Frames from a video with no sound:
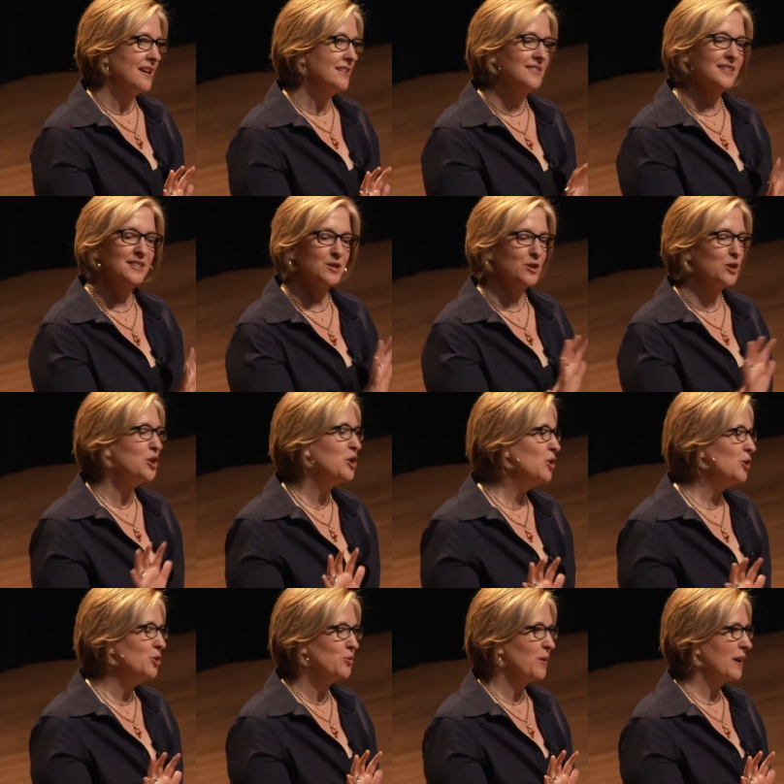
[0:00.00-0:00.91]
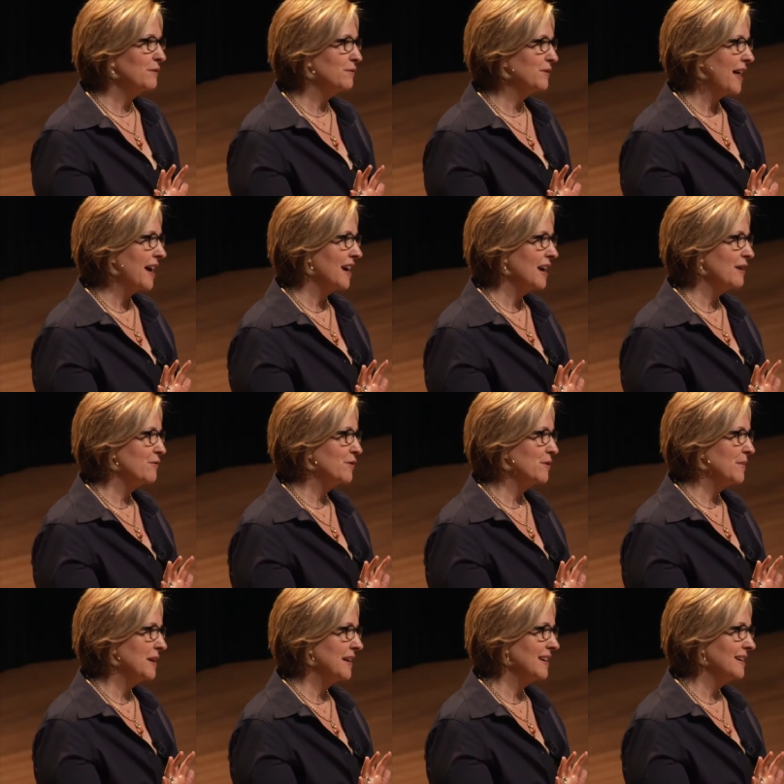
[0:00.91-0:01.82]
Sends a huge red flag up
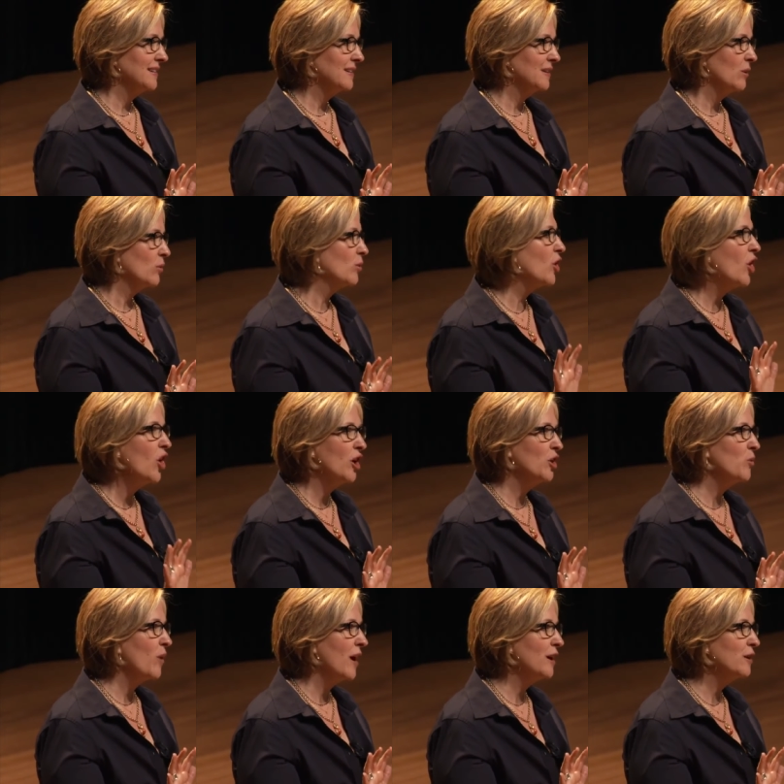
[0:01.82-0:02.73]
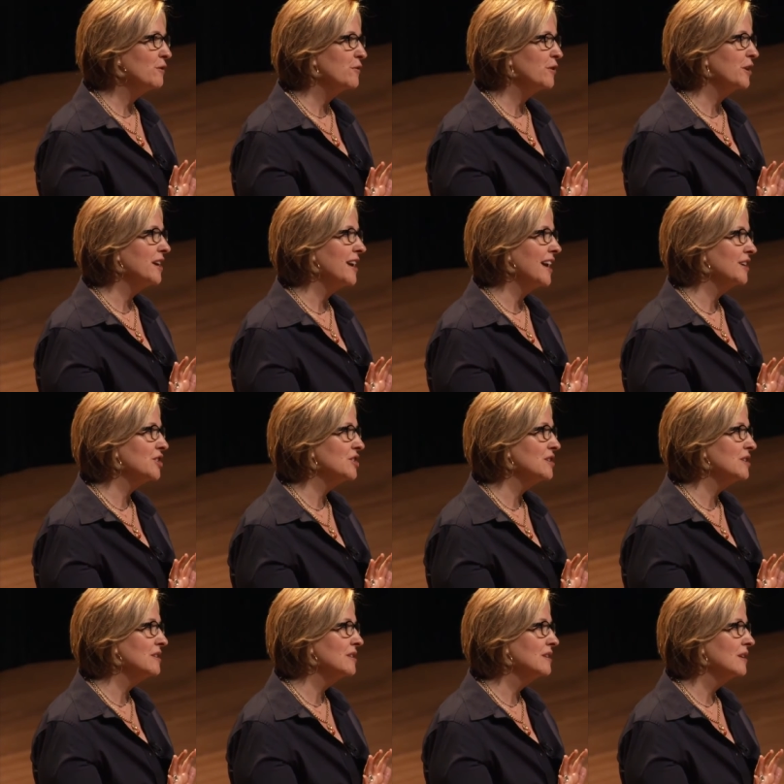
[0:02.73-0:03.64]
for me. We're hardwired for
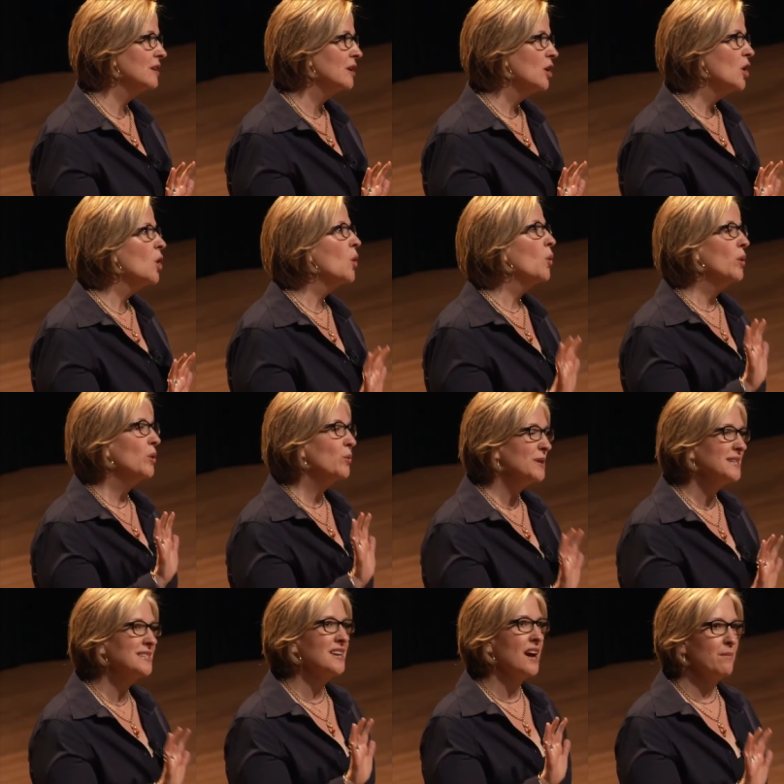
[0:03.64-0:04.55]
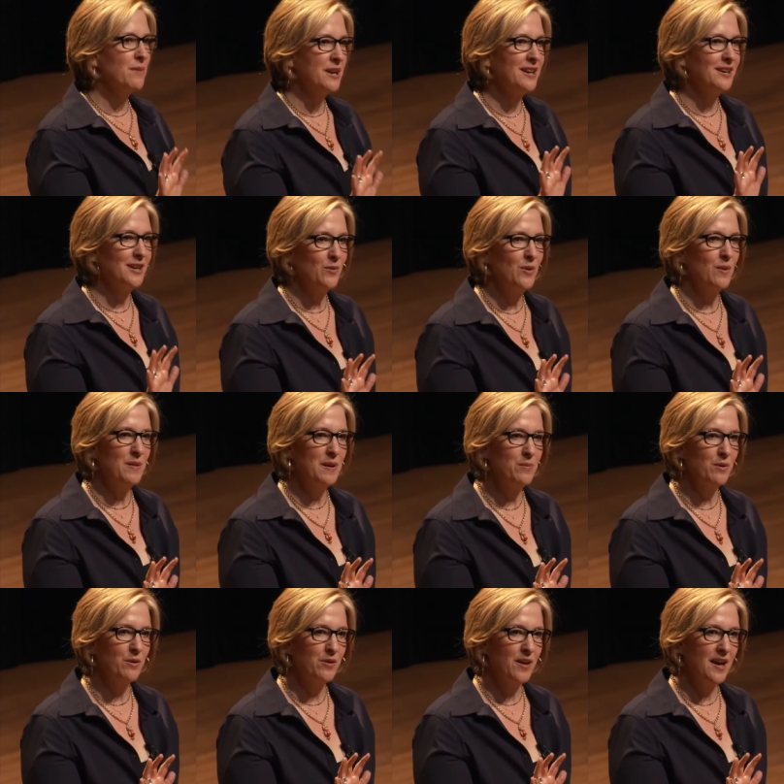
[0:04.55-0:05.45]
connection. When we stop caring what
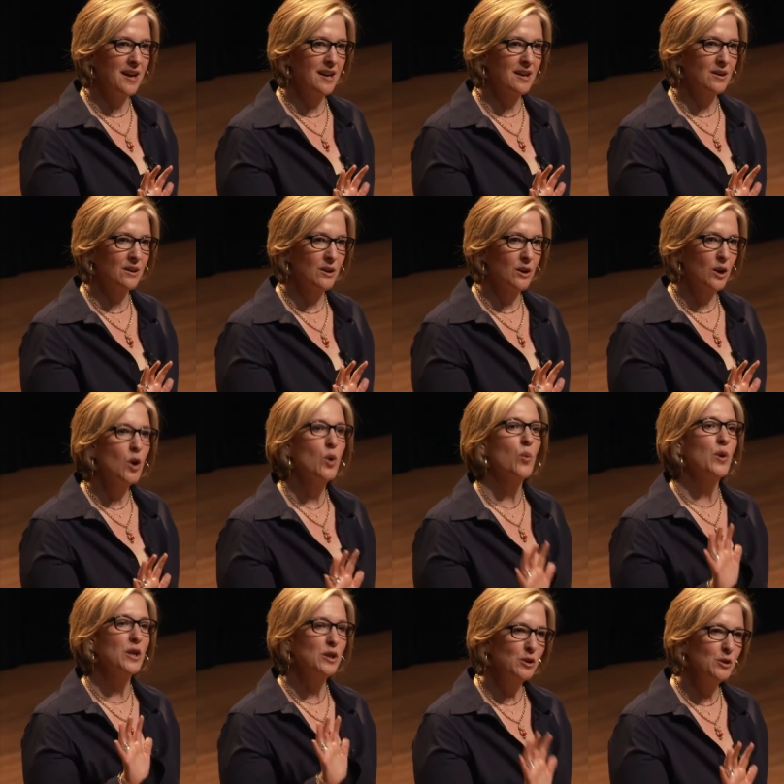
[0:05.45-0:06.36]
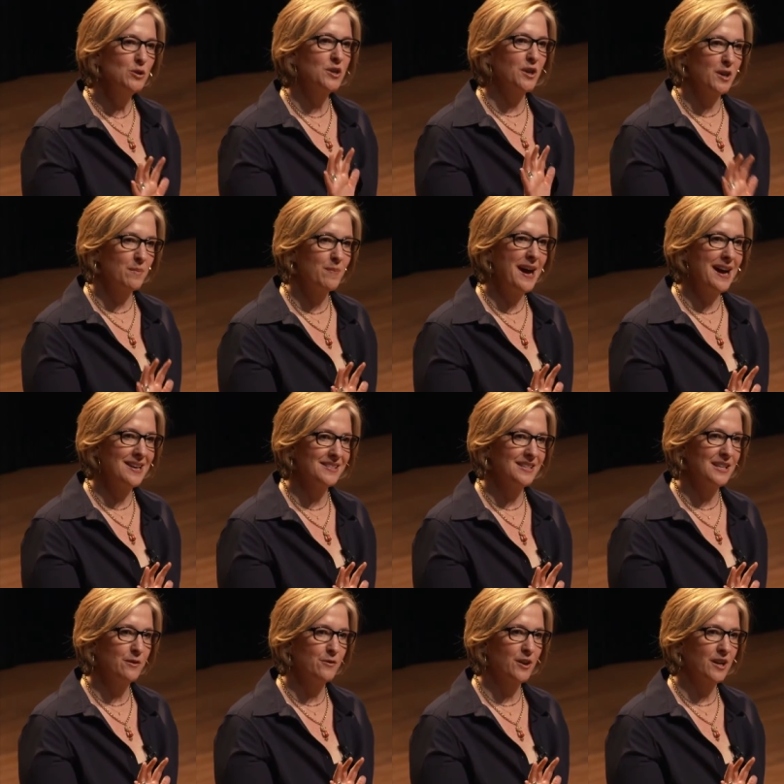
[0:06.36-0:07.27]
people think, we lose our
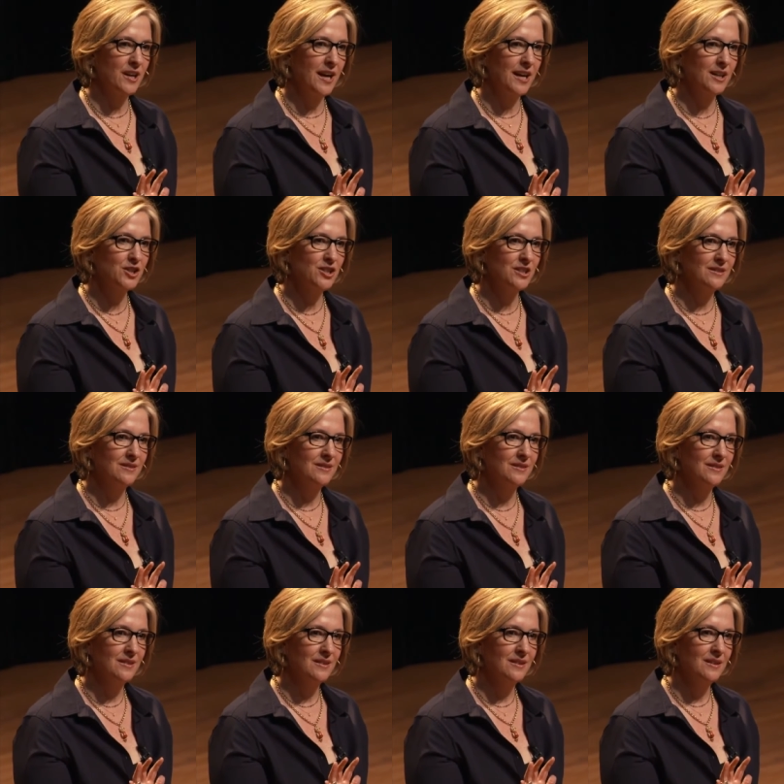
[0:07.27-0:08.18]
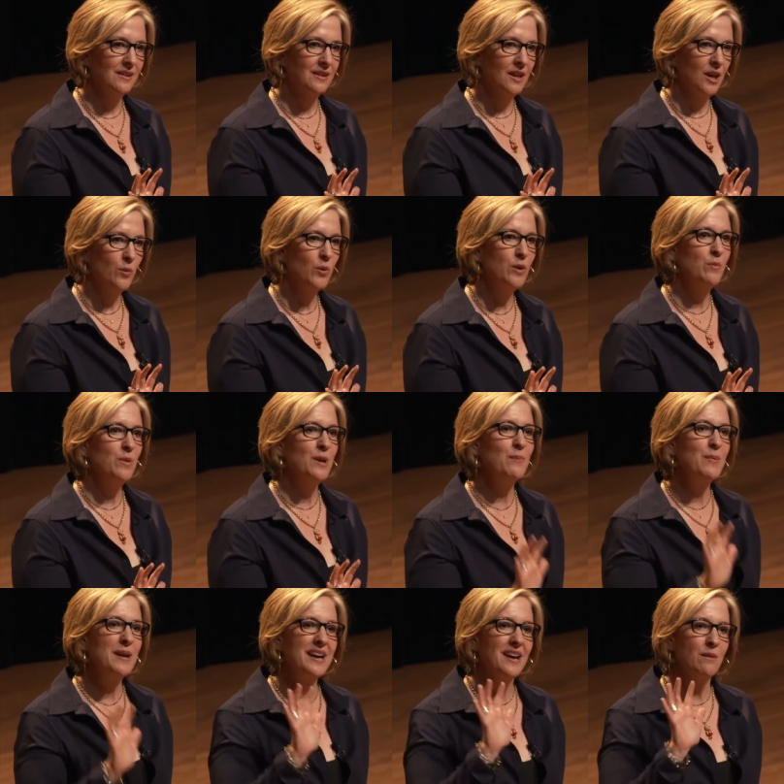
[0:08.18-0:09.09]
capacity for connection. When
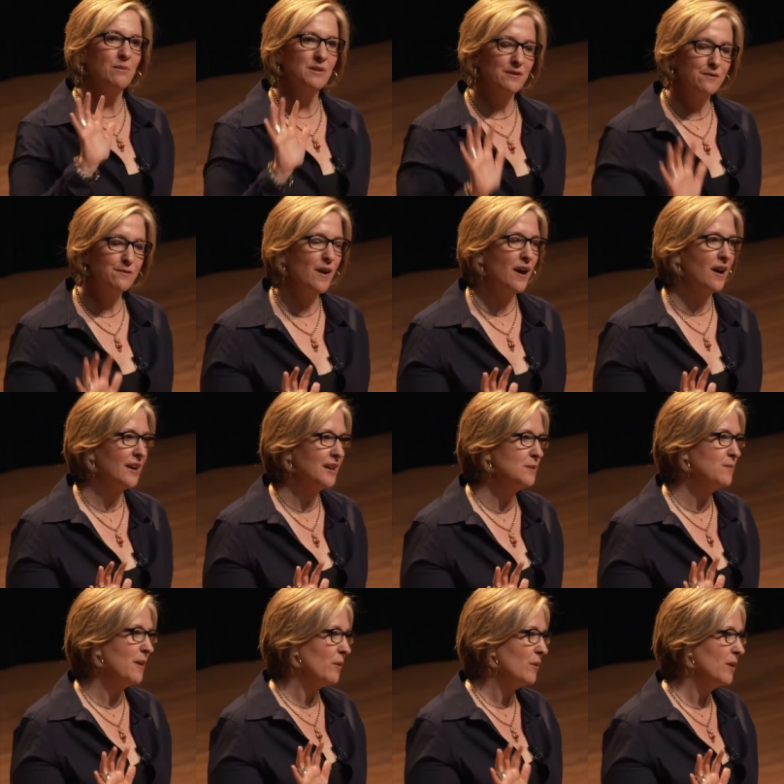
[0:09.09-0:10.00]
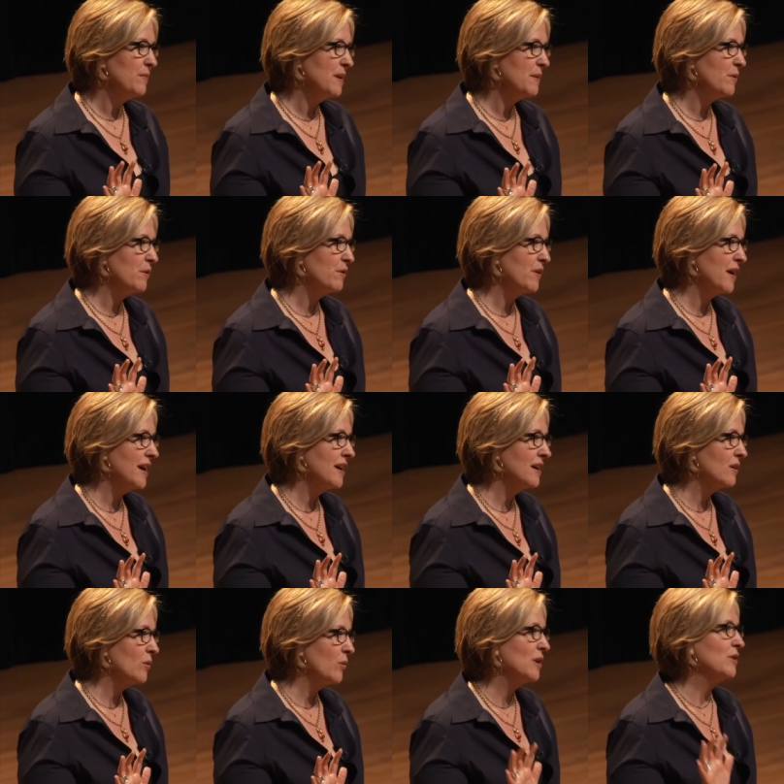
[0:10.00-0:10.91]
we become defined by what people
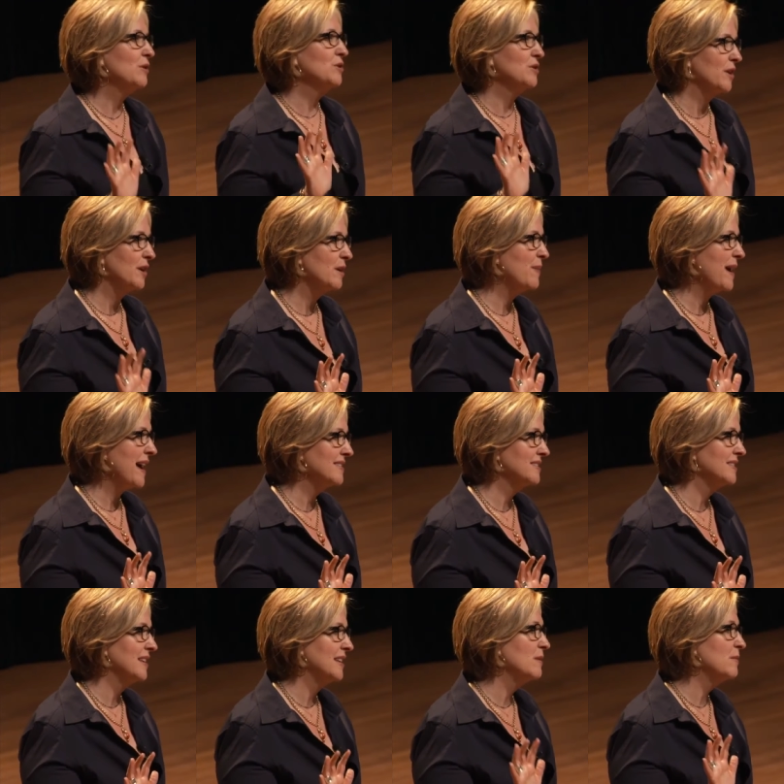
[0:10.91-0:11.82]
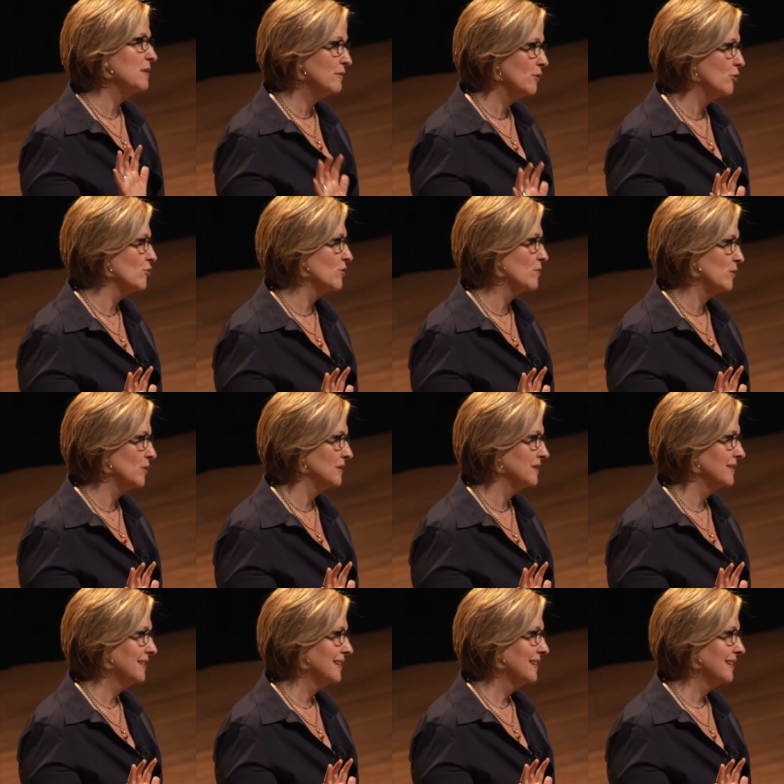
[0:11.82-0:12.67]
think, we lose our capacity to be vulnerable.